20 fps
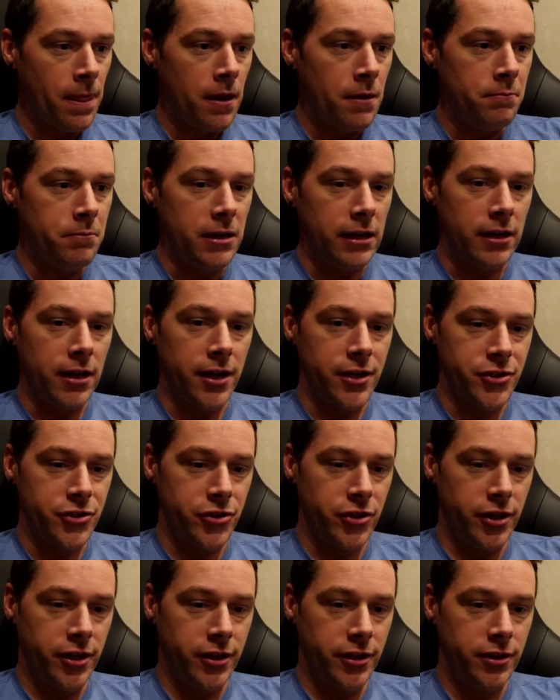
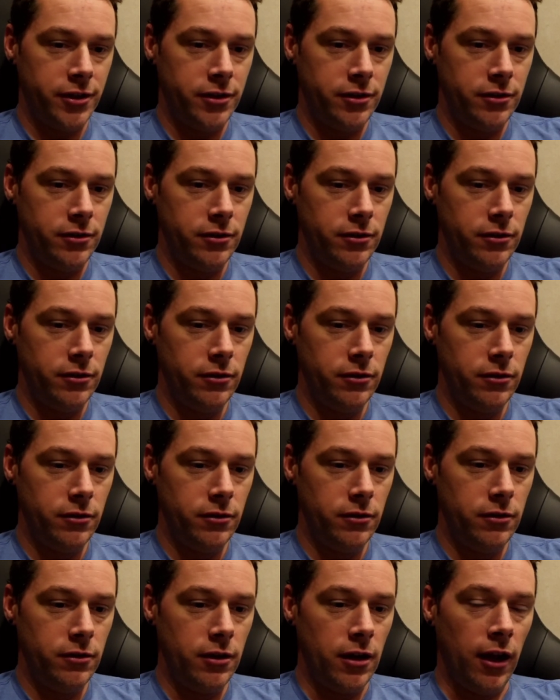because the
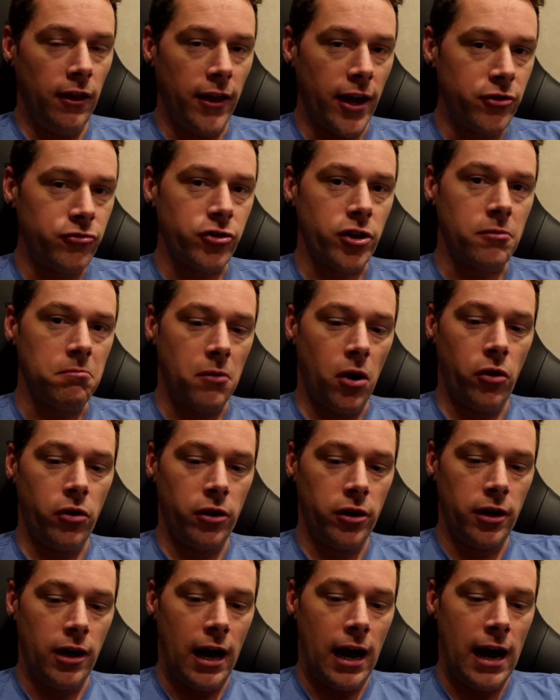electric
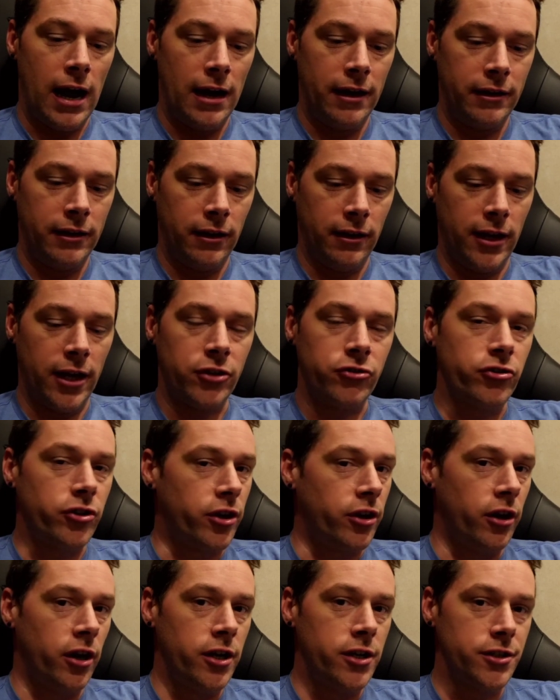motor on
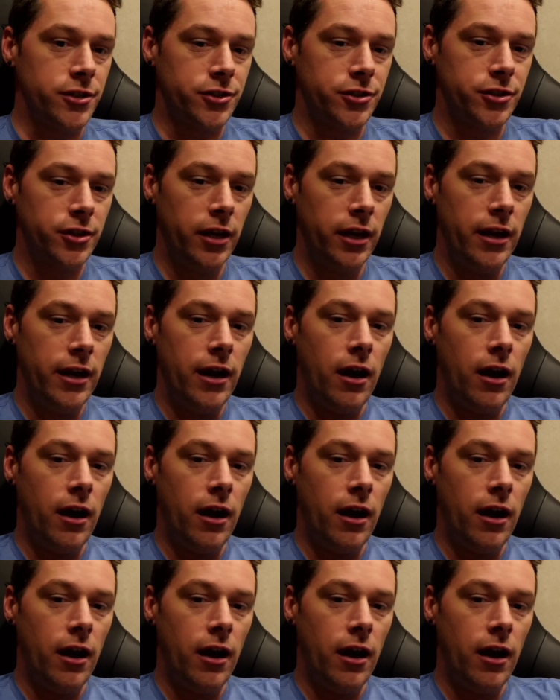electric carts